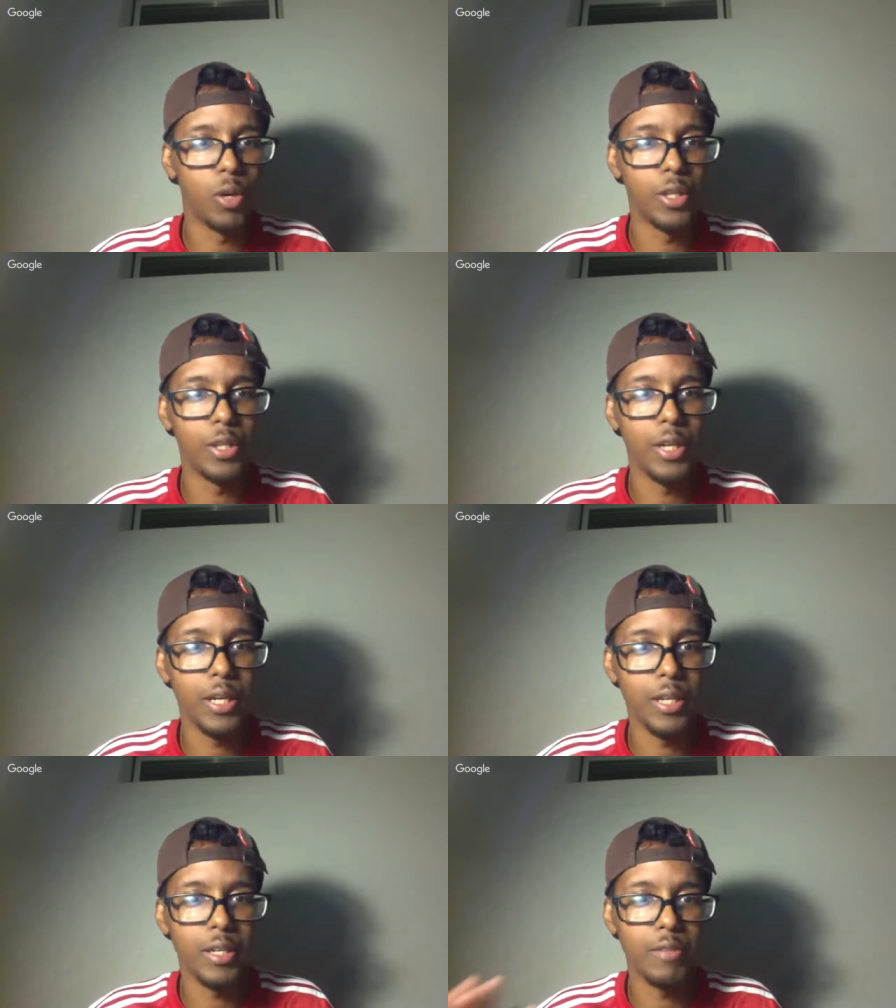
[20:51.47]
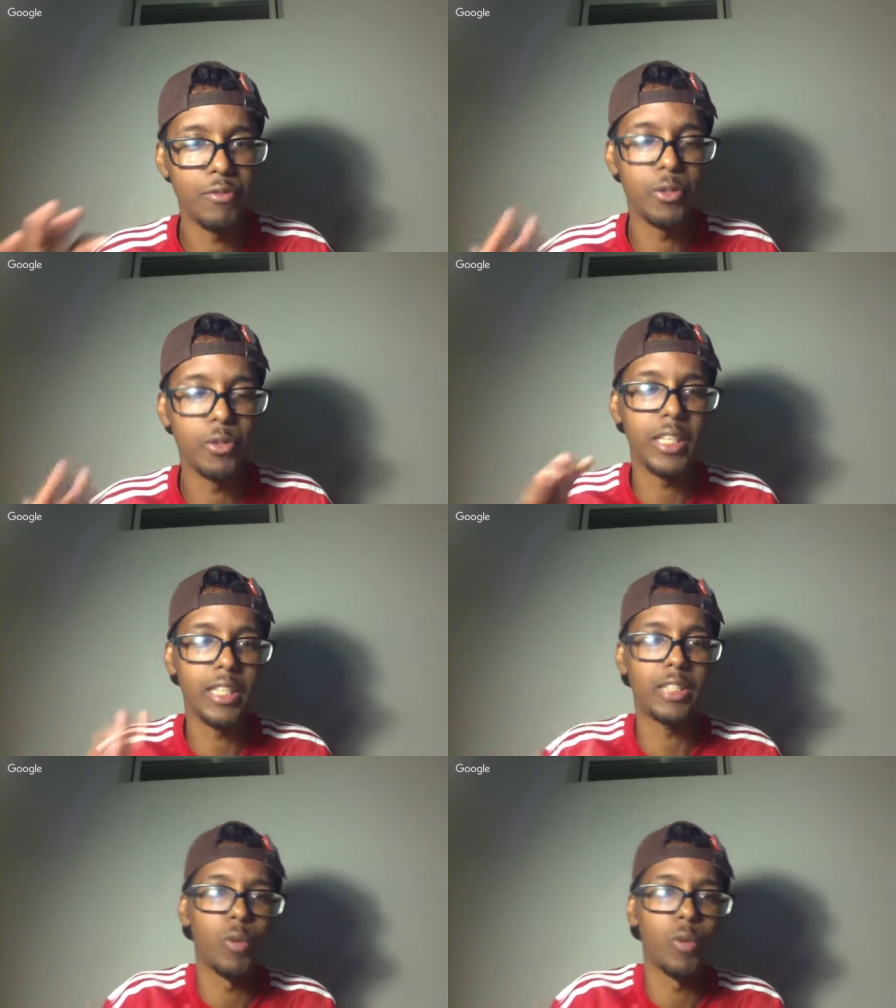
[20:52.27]
And, and if you can get to
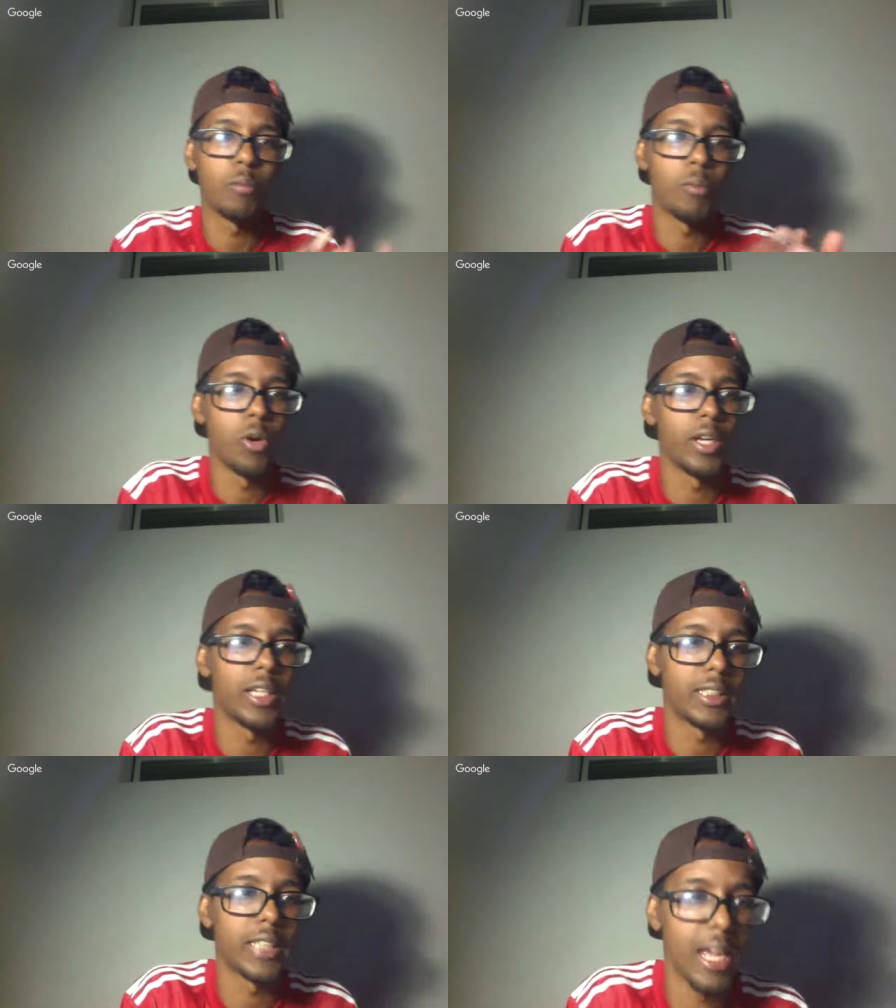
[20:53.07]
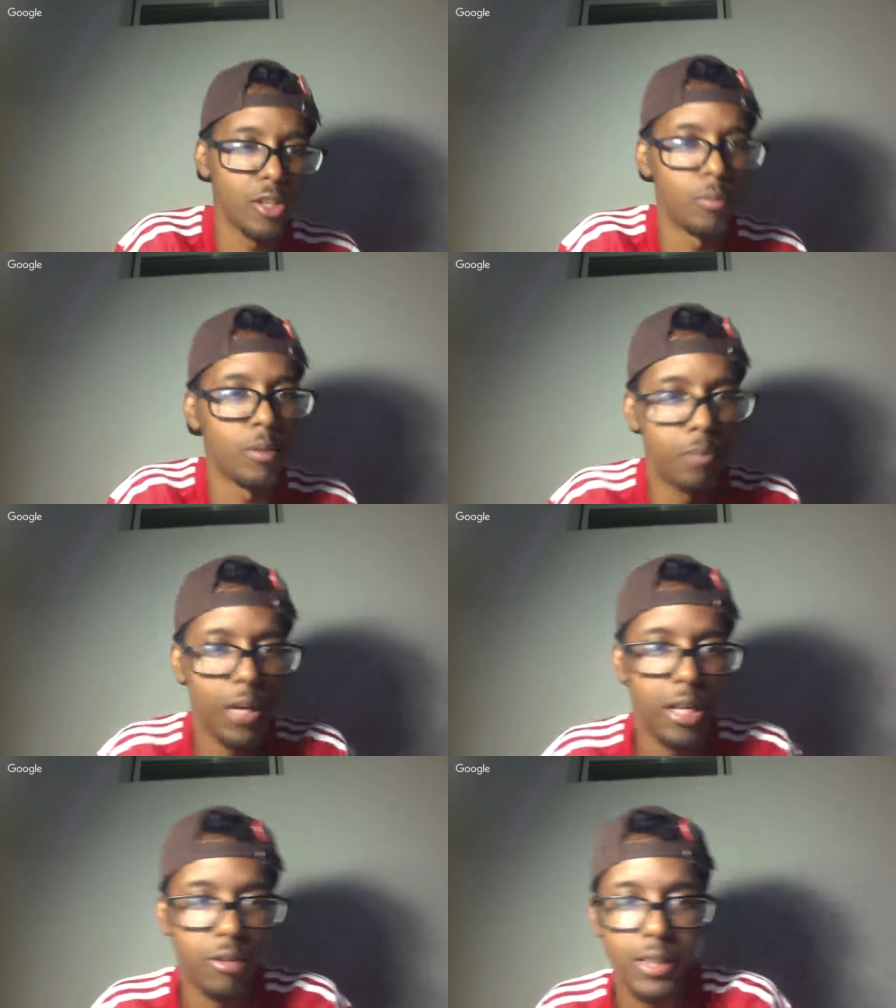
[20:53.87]
where Morgan's at, you'll be better
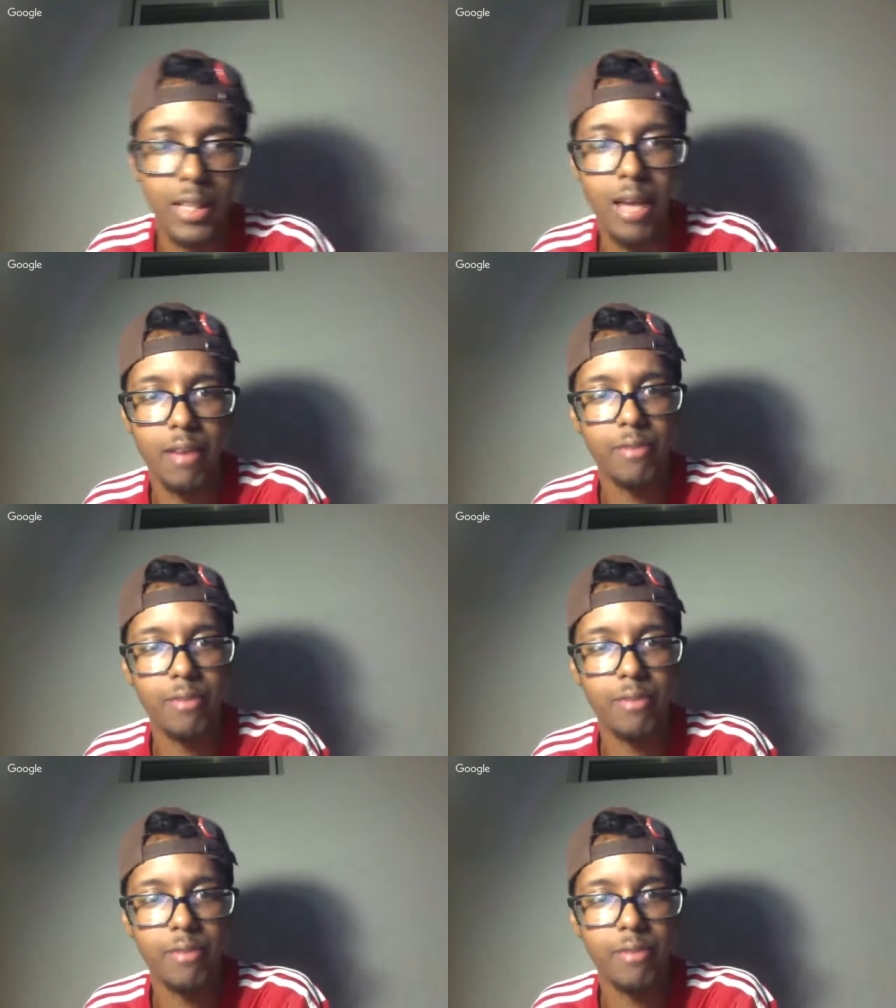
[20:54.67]
in life.